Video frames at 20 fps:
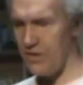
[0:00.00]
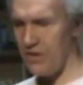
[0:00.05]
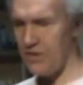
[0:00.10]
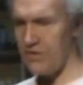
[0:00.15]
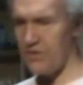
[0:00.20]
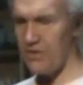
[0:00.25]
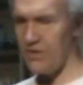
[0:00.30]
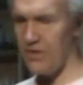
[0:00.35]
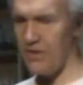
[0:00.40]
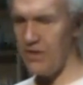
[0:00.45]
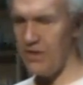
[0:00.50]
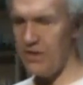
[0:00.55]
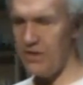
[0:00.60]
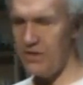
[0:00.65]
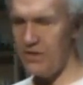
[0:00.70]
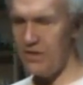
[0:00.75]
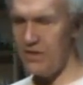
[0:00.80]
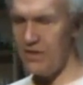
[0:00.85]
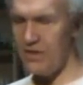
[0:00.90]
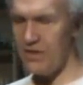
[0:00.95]
It's an
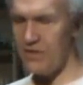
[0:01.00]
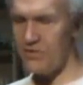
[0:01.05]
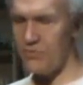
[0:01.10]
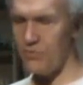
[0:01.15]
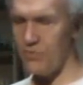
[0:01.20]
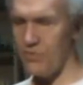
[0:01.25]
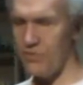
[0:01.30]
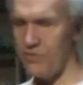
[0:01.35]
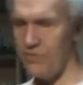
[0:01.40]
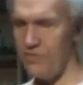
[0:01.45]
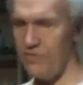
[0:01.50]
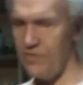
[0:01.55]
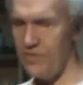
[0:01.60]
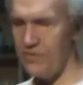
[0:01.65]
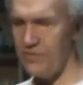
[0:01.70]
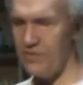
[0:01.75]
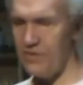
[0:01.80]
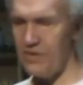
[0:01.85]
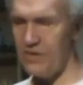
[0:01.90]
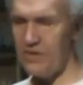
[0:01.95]
ETS
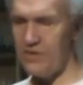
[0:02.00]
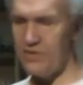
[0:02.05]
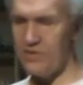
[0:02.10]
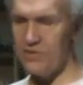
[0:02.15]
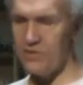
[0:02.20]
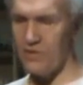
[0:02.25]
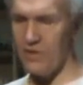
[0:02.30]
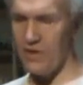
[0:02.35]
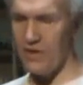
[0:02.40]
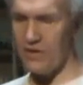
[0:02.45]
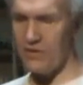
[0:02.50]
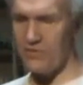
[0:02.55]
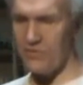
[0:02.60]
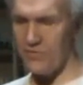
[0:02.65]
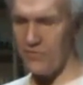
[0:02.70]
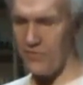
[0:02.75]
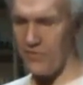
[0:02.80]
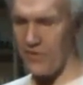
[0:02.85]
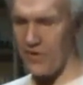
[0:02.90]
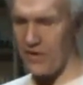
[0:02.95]

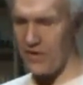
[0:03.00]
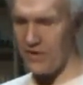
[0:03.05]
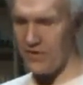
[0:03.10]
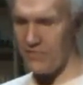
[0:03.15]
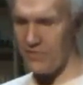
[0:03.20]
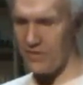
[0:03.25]
150/5.